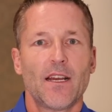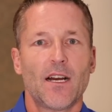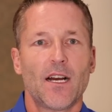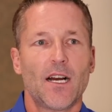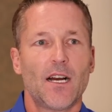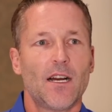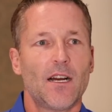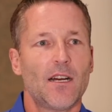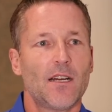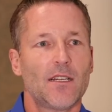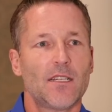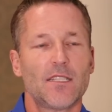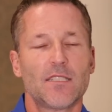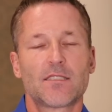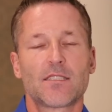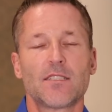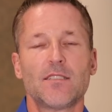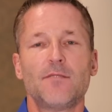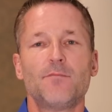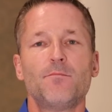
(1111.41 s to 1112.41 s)

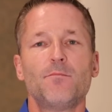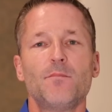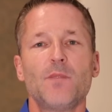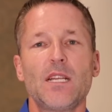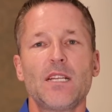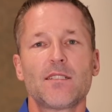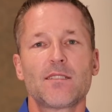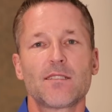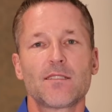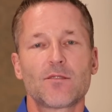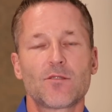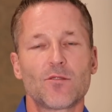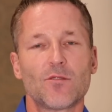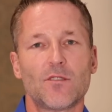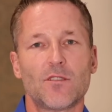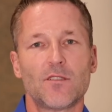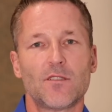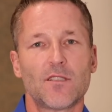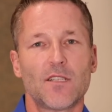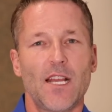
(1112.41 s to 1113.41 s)
It's an amazing
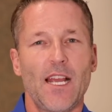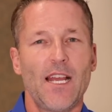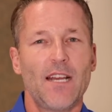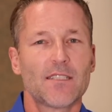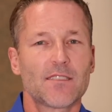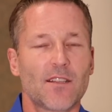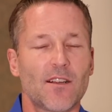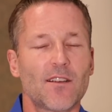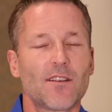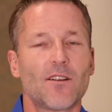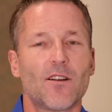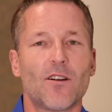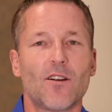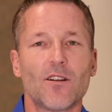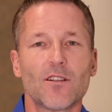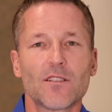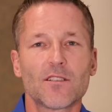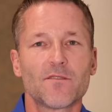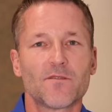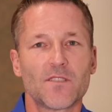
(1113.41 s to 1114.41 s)
tool, as are
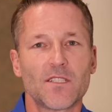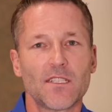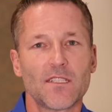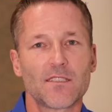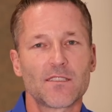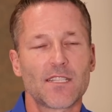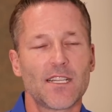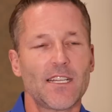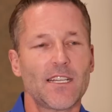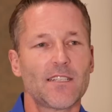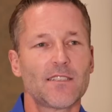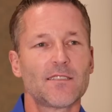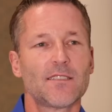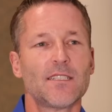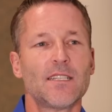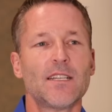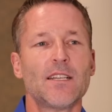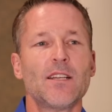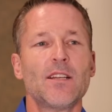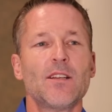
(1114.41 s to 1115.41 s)
all of these.
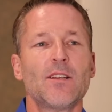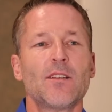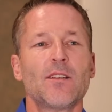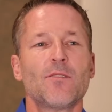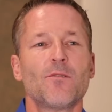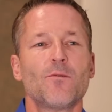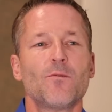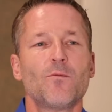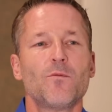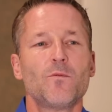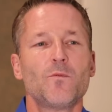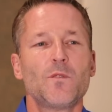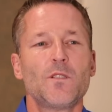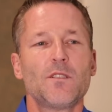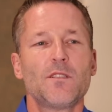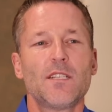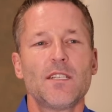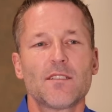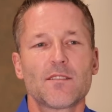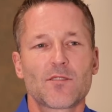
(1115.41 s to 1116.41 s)
And
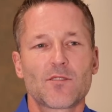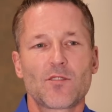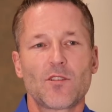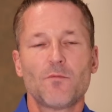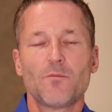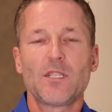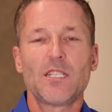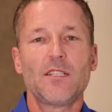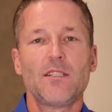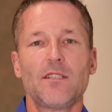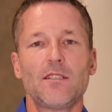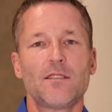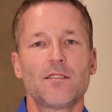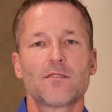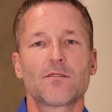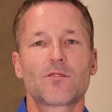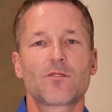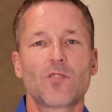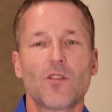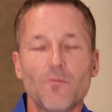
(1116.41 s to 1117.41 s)
you get so many
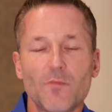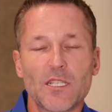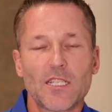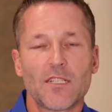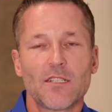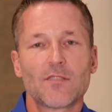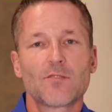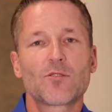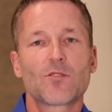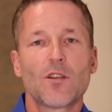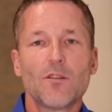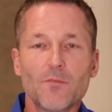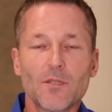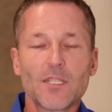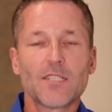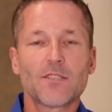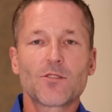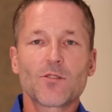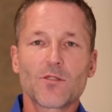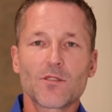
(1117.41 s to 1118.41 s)

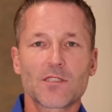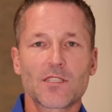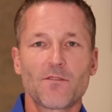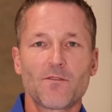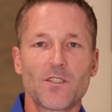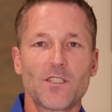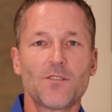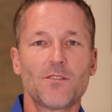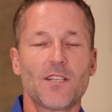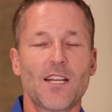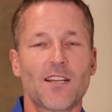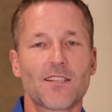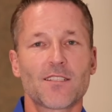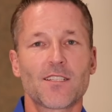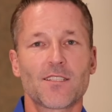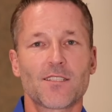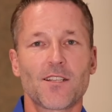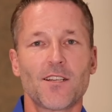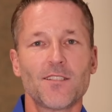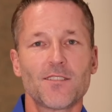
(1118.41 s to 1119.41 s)
tools if you do an
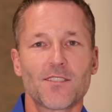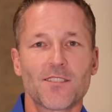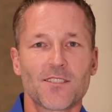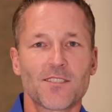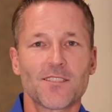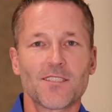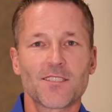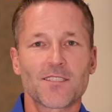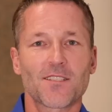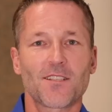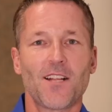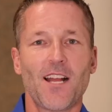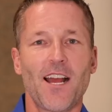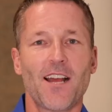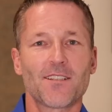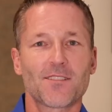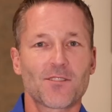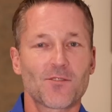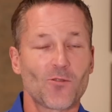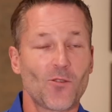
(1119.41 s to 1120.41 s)
access consciousness
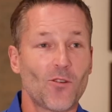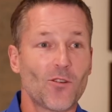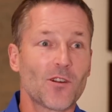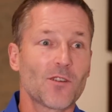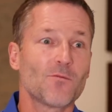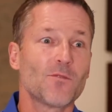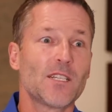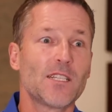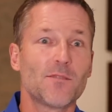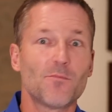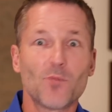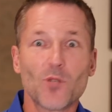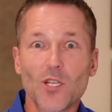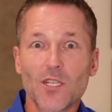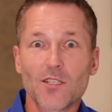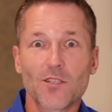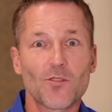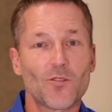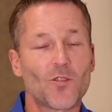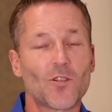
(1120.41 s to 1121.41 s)
class or read a
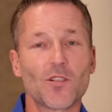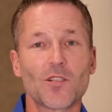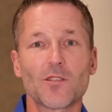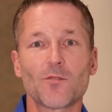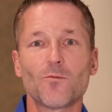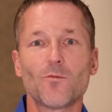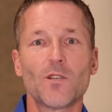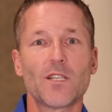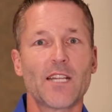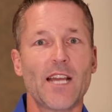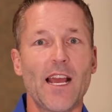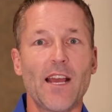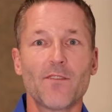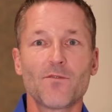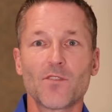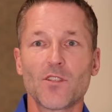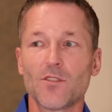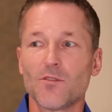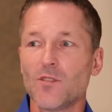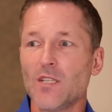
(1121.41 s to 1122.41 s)
book or what
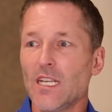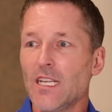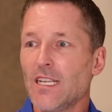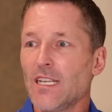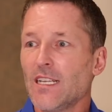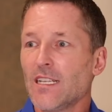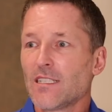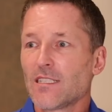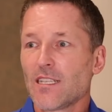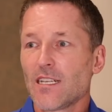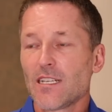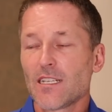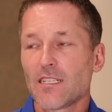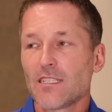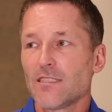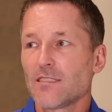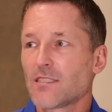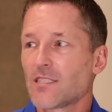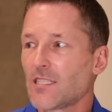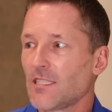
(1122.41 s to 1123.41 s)
have you, that it
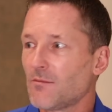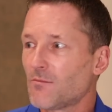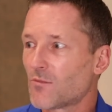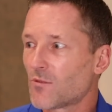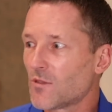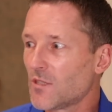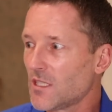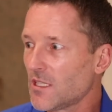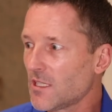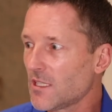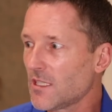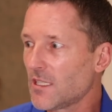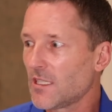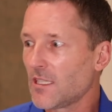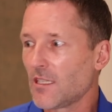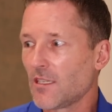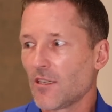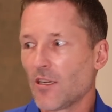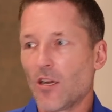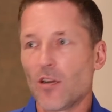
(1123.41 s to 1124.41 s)
can seem
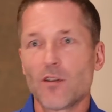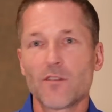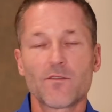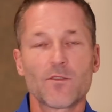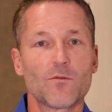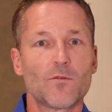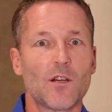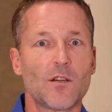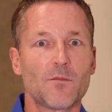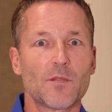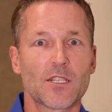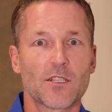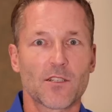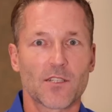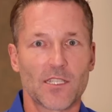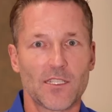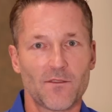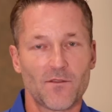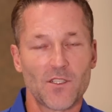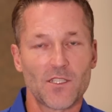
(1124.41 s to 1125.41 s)
really overwhelming or
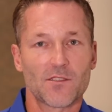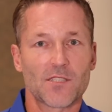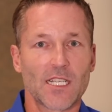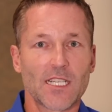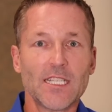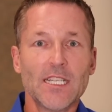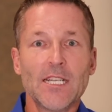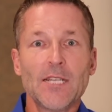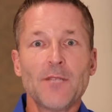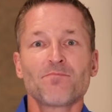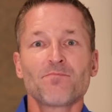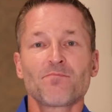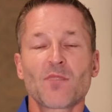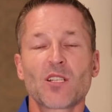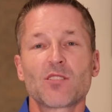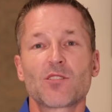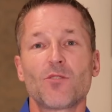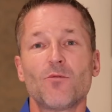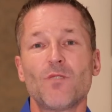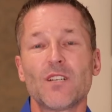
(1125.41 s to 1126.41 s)
confusing.
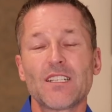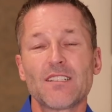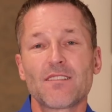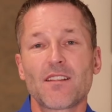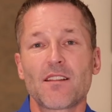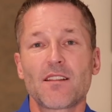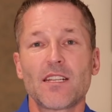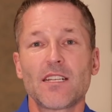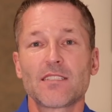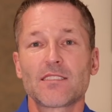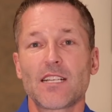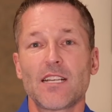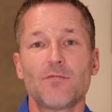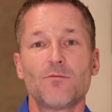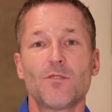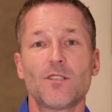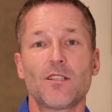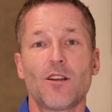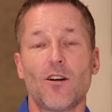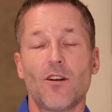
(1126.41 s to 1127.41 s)
So one of the things I
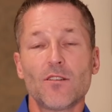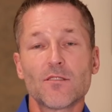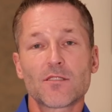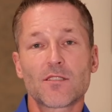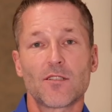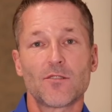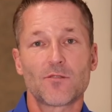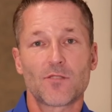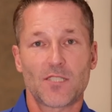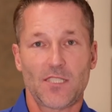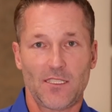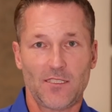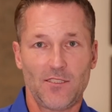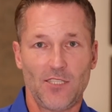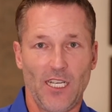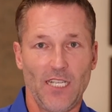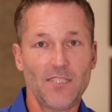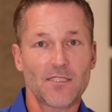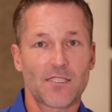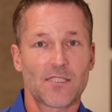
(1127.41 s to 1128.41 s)
would also
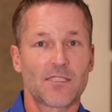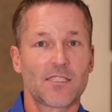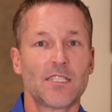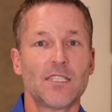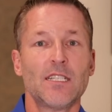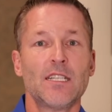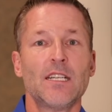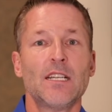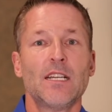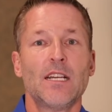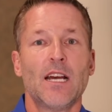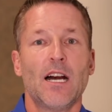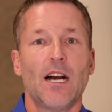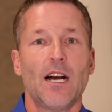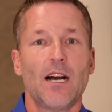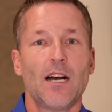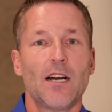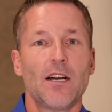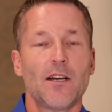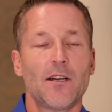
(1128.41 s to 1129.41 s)
suggest,
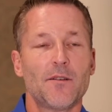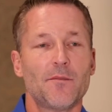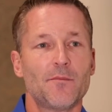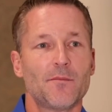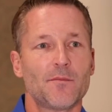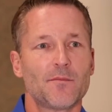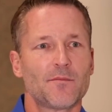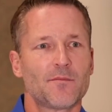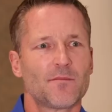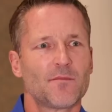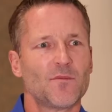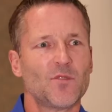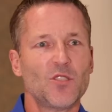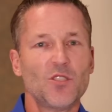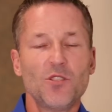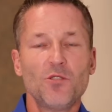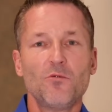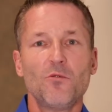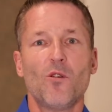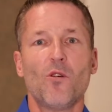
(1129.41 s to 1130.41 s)

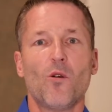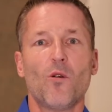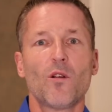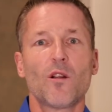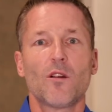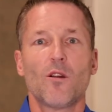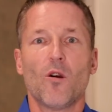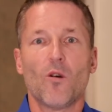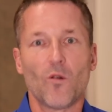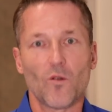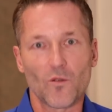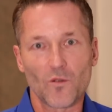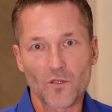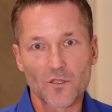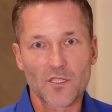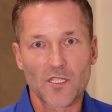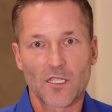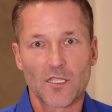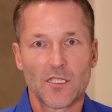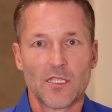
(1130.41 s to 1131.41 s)
new or
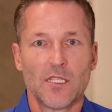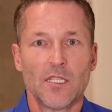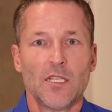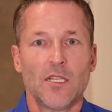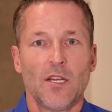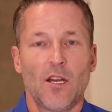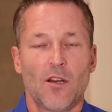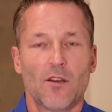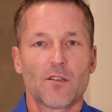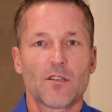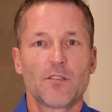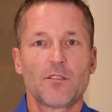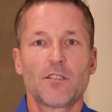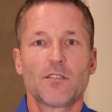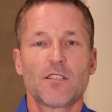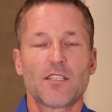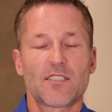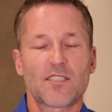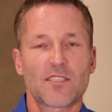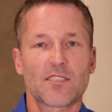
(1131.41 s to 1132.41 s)
old, although
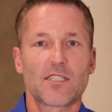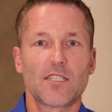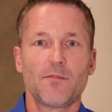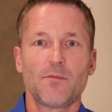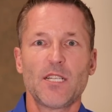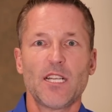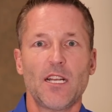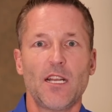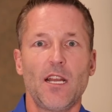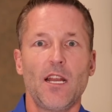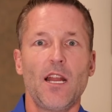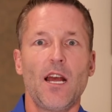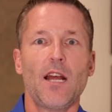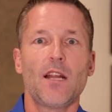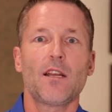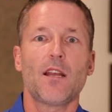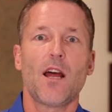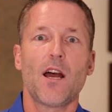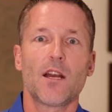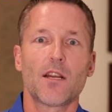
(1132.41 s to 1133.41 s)
your list is going to be a
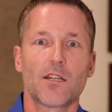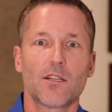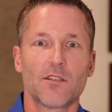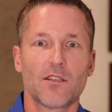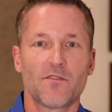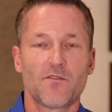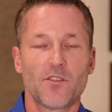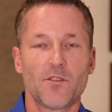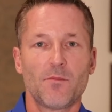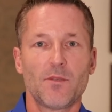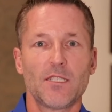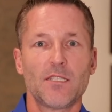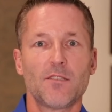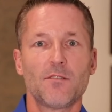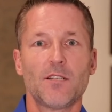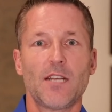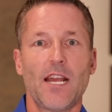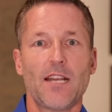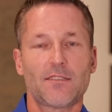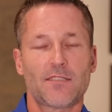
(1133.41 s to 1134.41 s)
lot longer if you've been
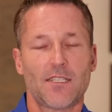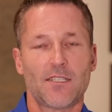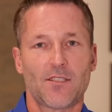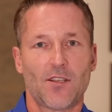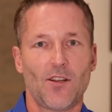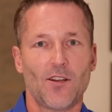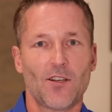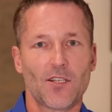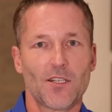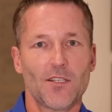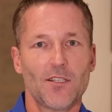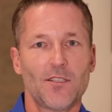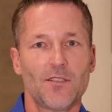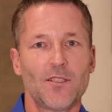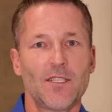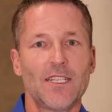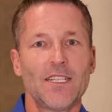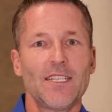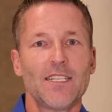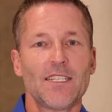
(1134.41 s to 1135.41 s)
doing access longer,
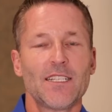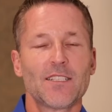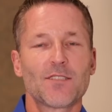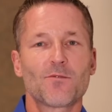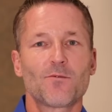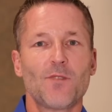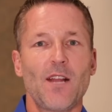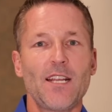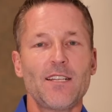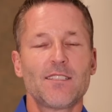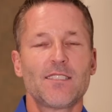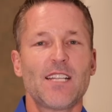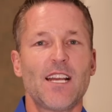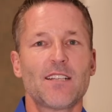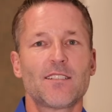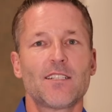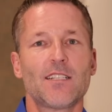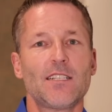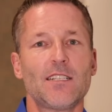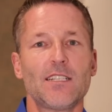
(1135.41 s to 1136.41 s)
is write
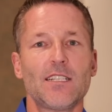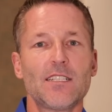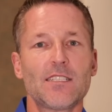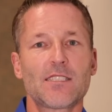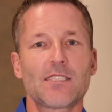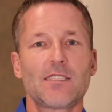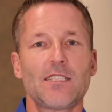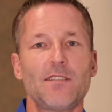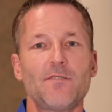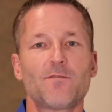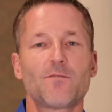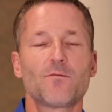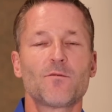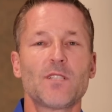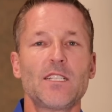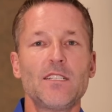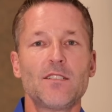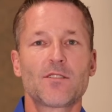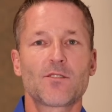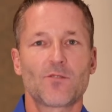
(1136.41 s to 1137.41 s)
down a list of
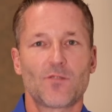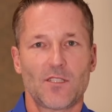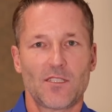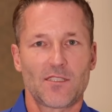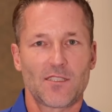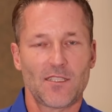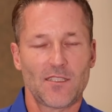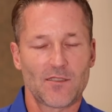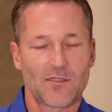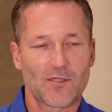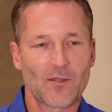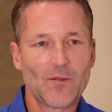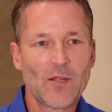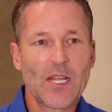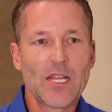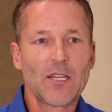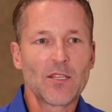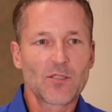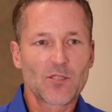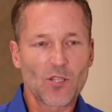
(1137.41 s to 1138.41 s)
resources.
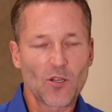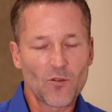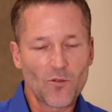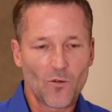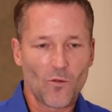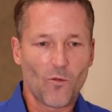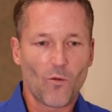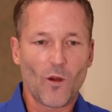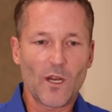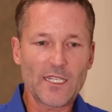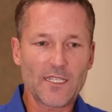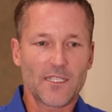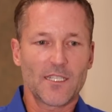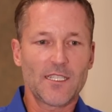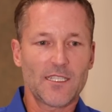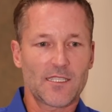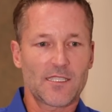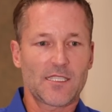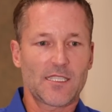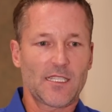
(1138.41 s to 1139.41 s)
So one
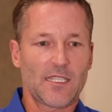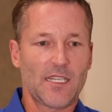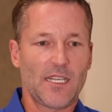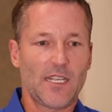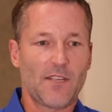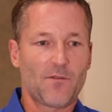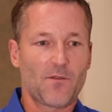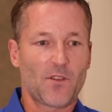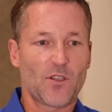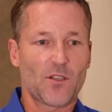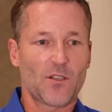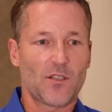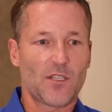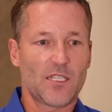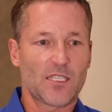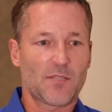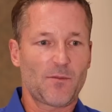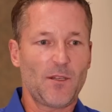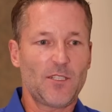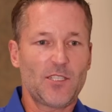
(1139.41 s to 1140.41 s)
list,
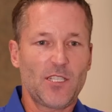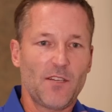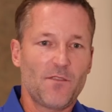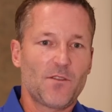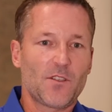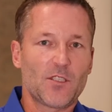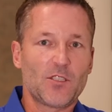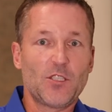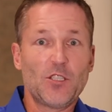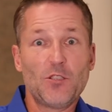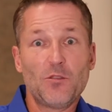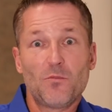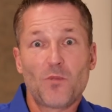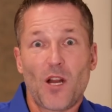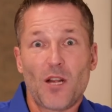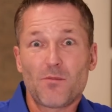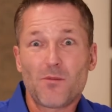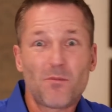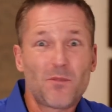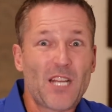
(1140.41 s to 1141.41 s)
especially if you're new,
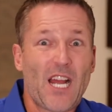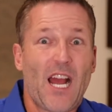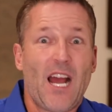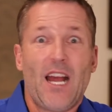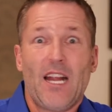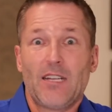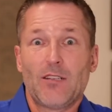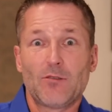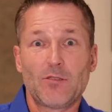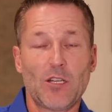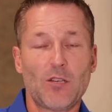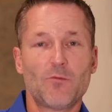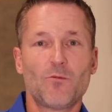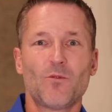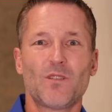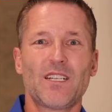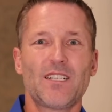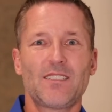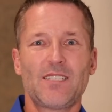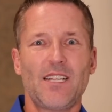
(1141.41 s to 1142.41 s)
probably, I don't know.
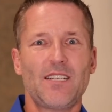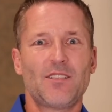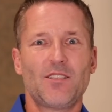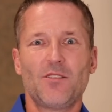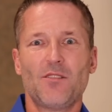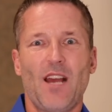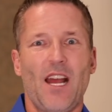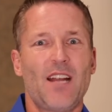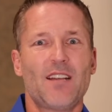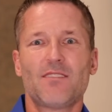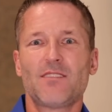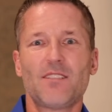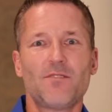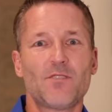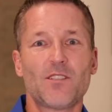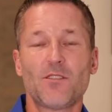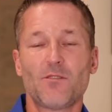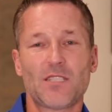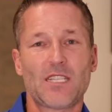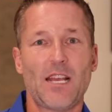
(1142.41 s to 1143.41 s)
When I say new, I don't
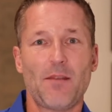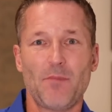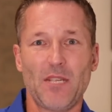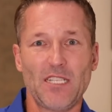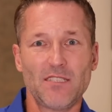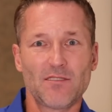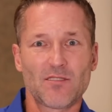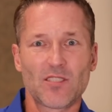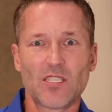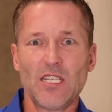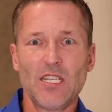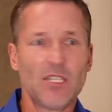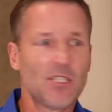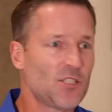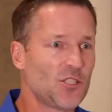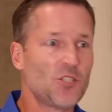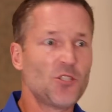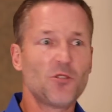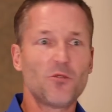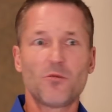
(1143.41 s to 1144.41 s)
even know what that means.
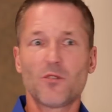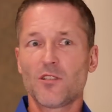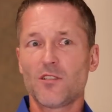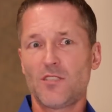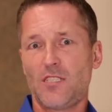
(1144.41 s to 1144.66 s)
Newer